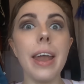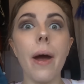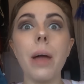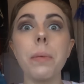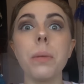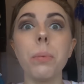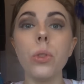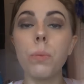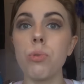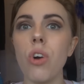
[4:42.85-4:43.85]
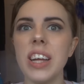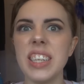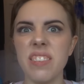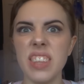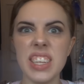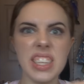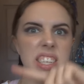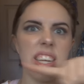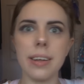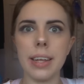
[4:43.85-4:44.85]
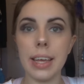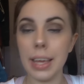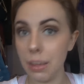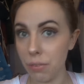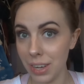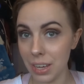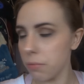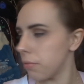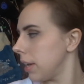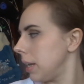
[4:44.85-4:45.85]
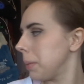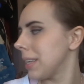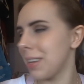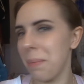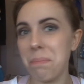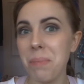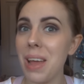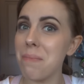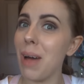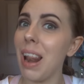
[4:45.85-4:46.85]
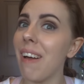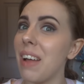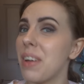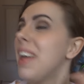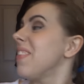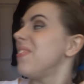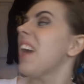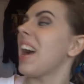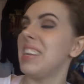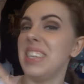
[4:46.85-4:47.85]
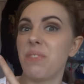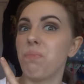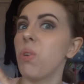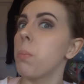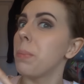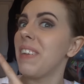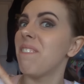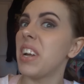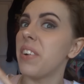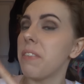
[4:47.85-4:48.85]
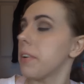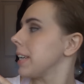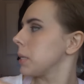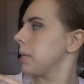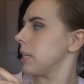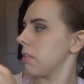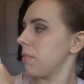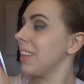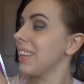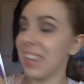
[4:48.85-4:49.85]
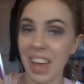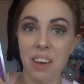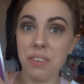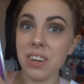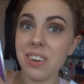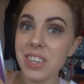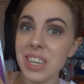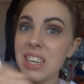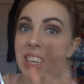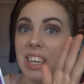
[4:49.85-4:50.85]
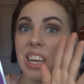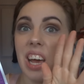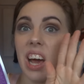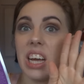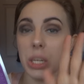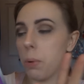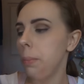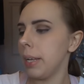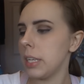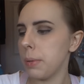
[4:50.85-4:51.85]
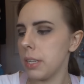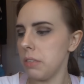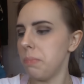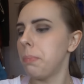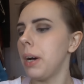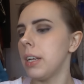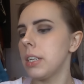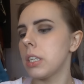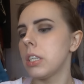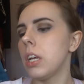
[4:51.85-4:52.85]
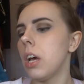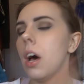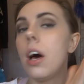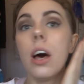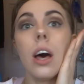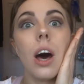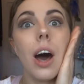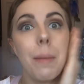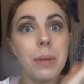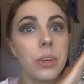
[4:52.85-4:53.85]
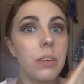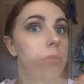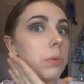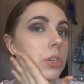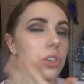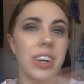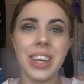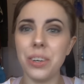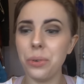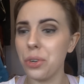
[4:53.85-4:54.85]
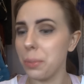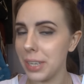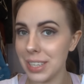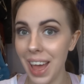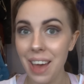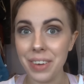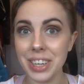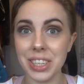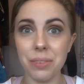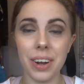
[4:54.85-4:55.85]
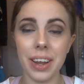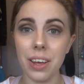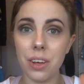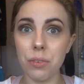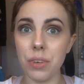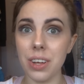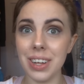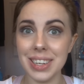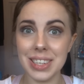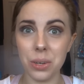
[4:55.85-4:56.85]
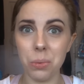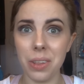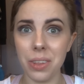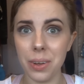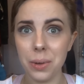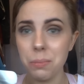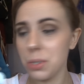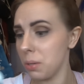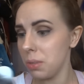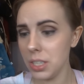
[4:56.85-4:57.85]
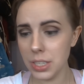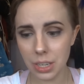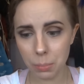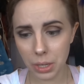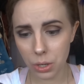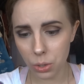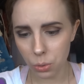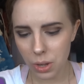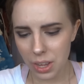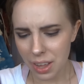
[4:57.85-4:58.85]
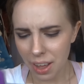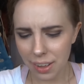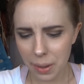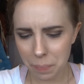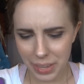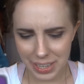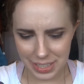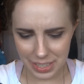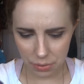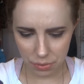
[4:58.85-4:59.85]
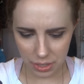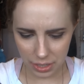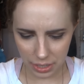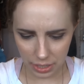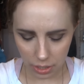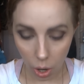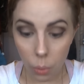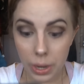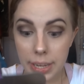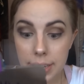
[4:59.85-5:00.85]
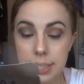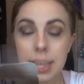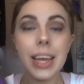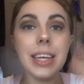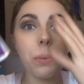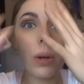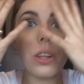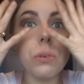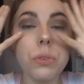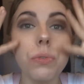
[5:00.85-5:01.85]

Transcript: Now, I'm going to put the price of this down here if I can find it, because I'm betting my life that is probably very, very expensive. The fact that caviar is in it, it's probably expensive, but uh, I'm looking forward to trying a new treatment because I have actually run out of uh, a Liz Earle one that I own. So this is going to be cool. Uh, it's definitely, oh it is, it's one of those